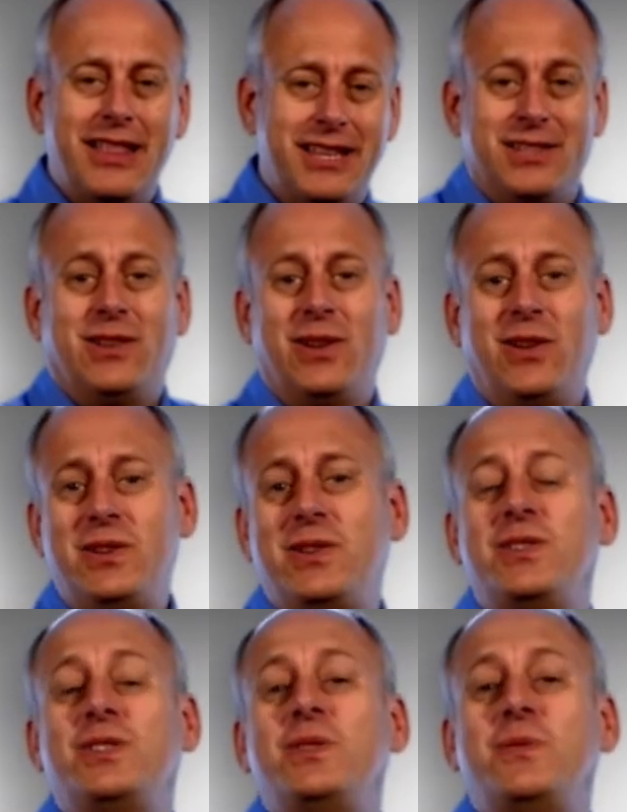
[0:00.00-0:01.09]
There's not a lot you
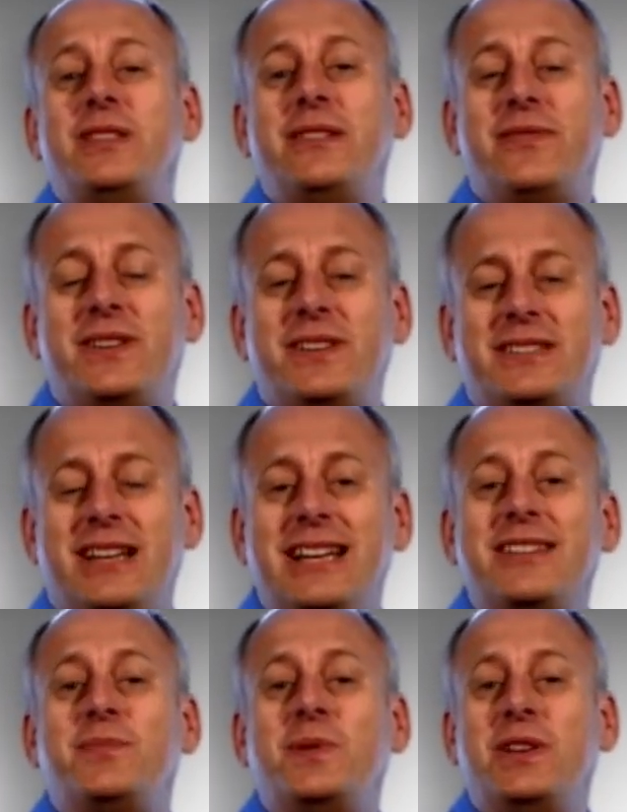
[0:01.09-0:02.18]
can do within first
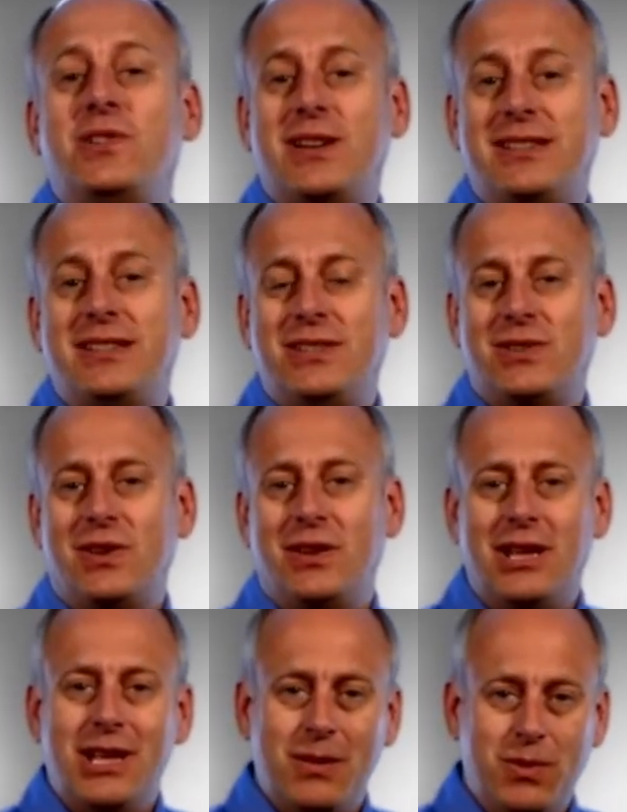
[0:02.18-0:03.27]
aid as putting dressings on,